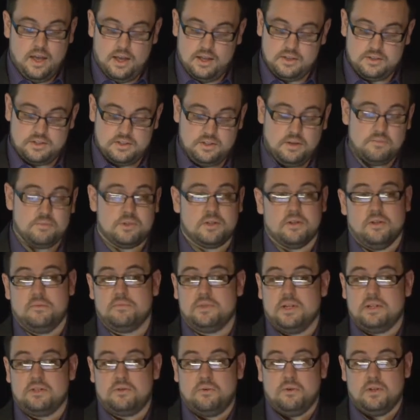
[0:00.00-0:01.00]
And sometimes
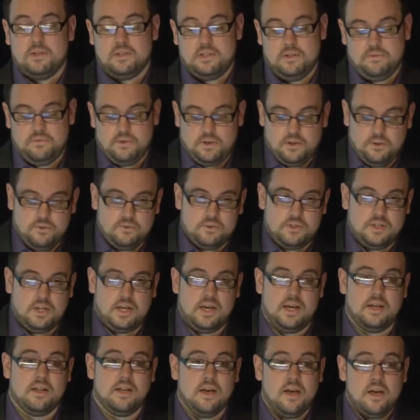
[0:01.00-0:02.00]
that's quite difficult to
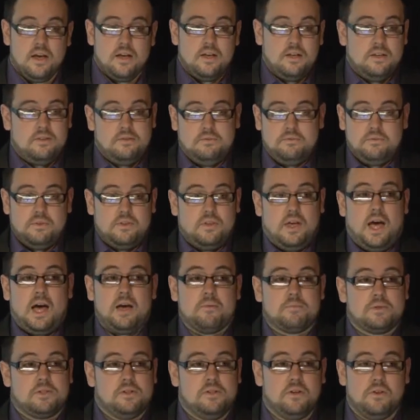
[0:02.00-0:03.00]
get
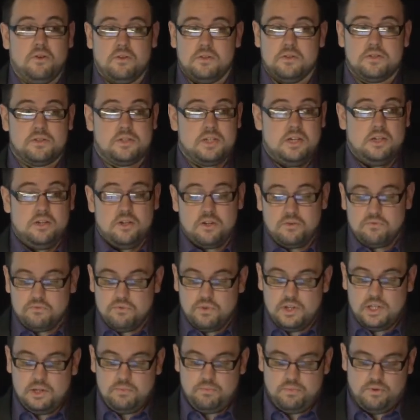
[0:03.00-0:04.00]
absolute honesty. You can
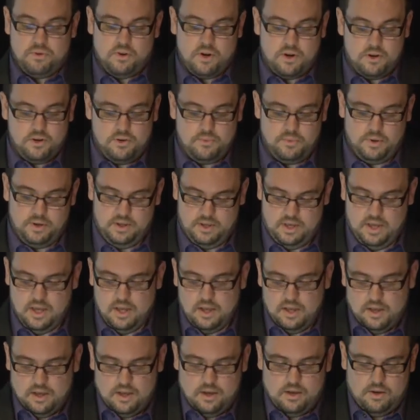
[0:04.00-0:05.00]
really probe
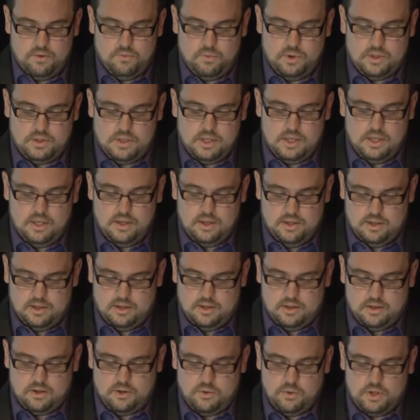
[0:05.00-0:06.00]
with the
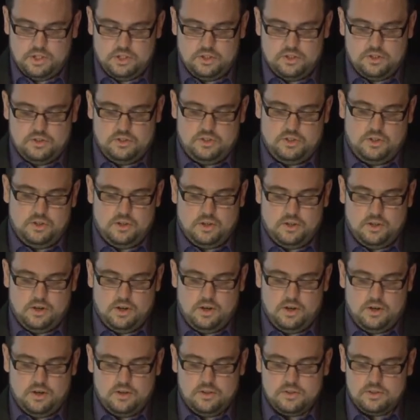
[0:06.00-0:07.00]
questions you can
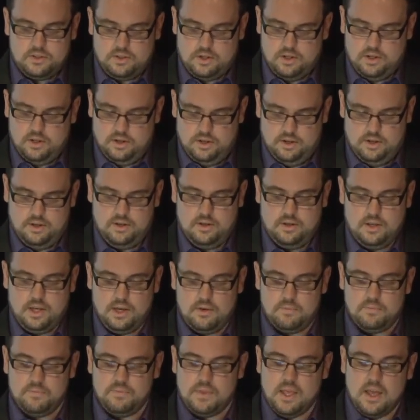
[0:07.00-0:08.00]
ask.
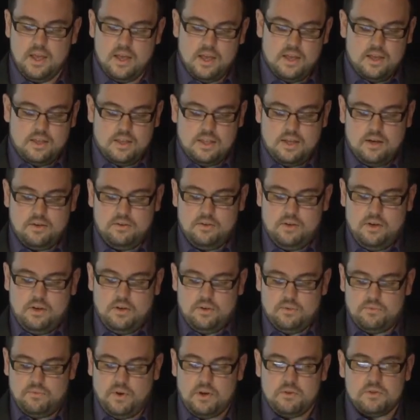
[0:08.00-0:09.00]
Now,
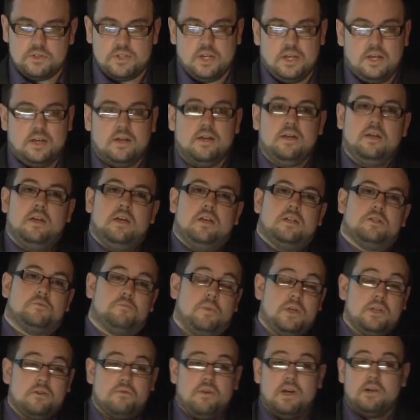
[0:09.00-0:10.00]
voting, it's
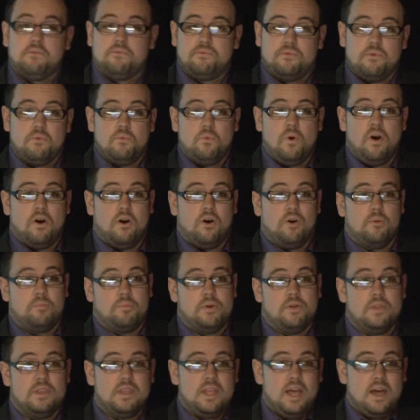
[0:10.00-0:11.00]
been around for a while,
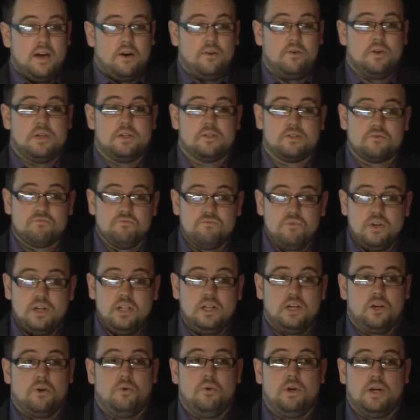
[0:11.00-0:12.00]
but now it's
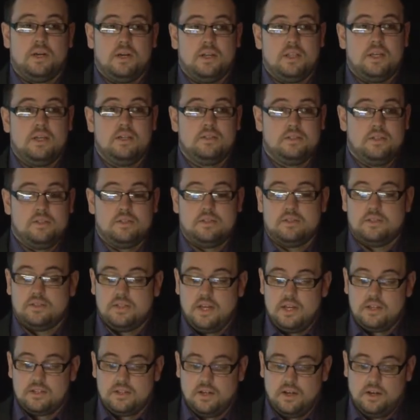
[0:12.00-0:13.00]
really quick and easy to
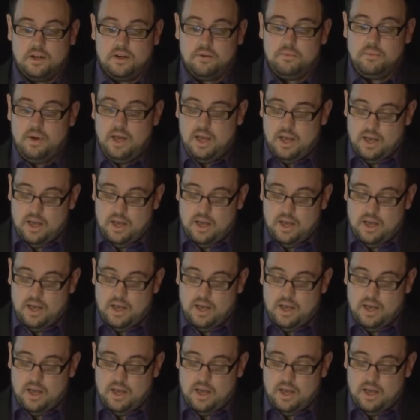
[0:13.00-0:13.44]
set up,